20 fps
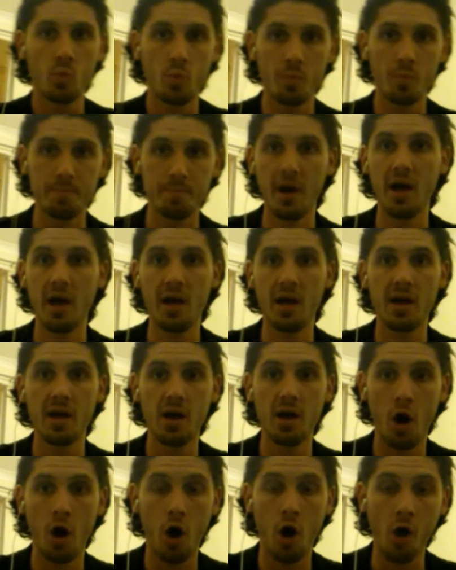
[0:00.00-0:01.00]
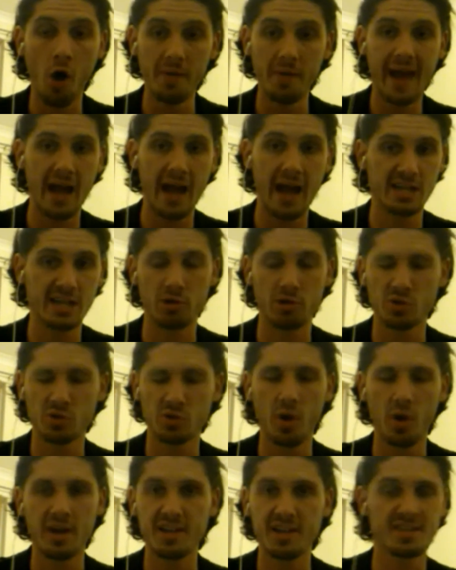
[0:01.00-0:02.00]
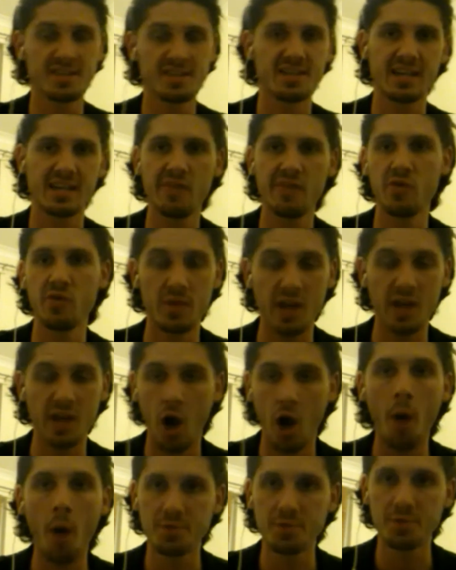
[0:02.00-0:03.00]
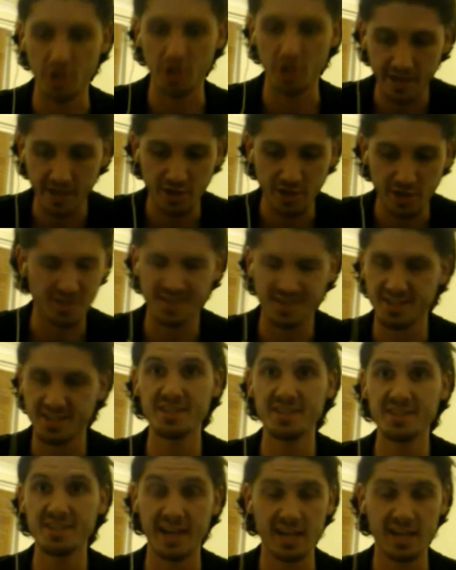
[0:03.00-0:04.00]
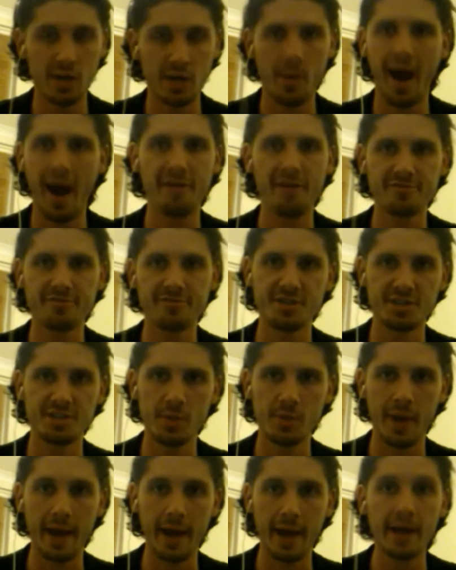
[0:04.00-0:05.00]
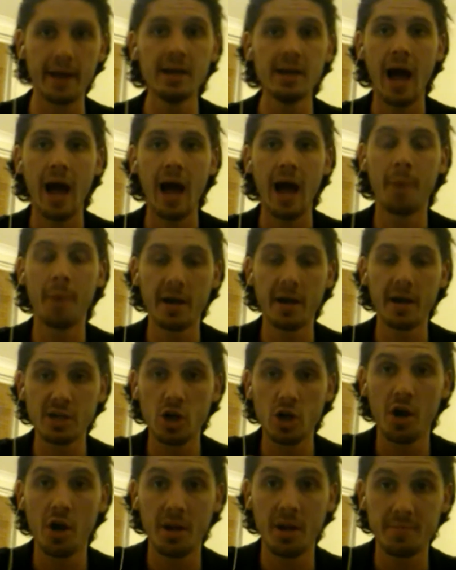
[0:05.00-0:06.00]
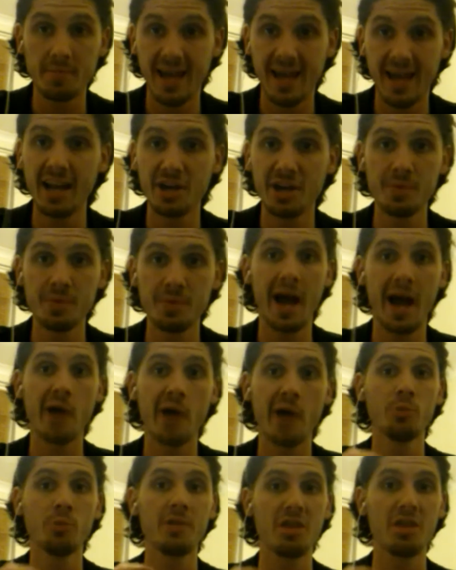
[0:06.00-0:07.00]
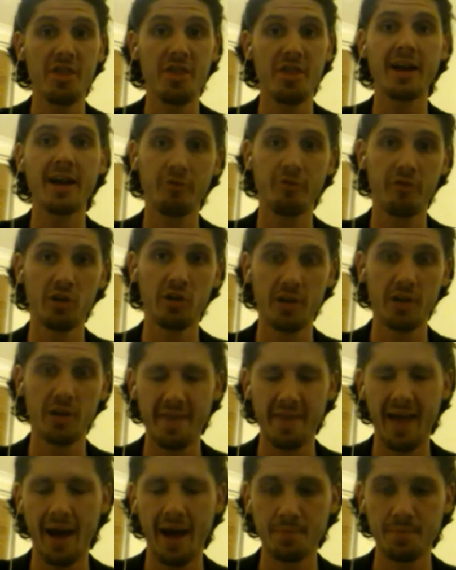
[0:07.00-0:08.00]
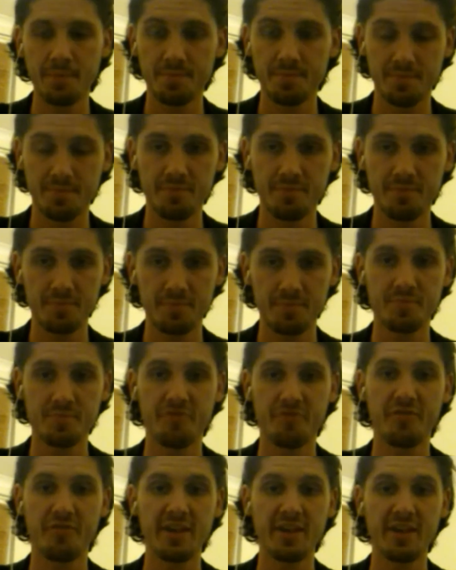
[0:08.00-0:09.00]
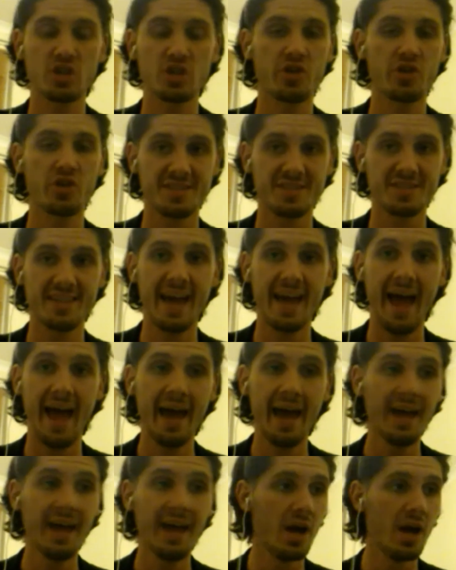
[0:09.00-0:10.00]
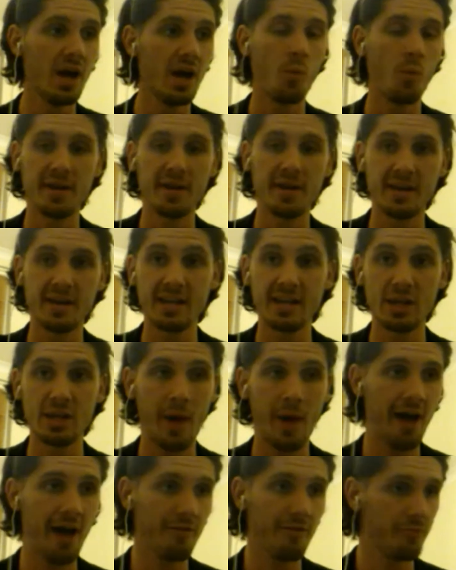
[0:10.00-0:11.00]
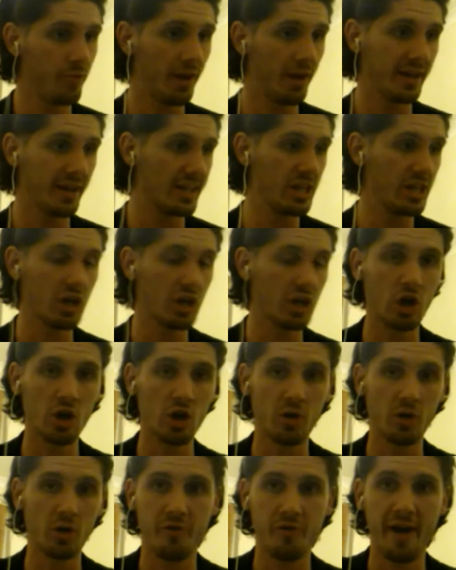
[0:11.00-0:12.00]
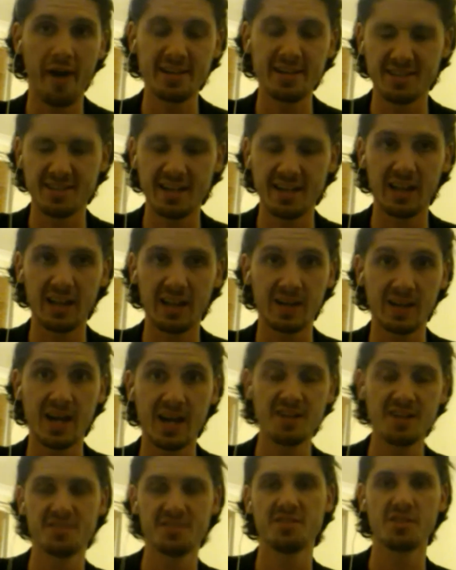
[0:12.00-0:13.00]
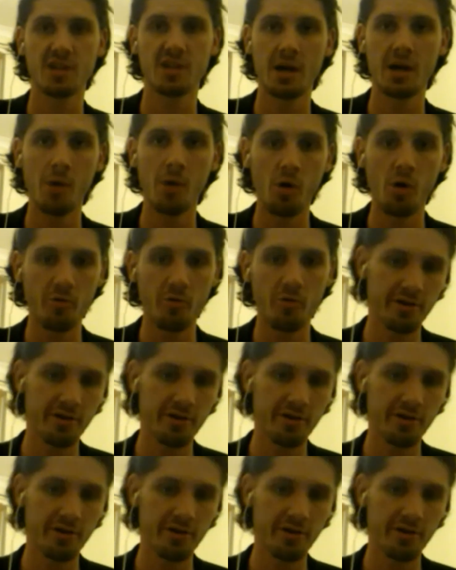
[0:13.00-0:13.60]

But on the Xbox One, it doesn't give you the option. It just does it. You have to do it. And my God, I'm telling you now, you'll be thankful that that feature is there when you have like your girlfriend's little cousin come over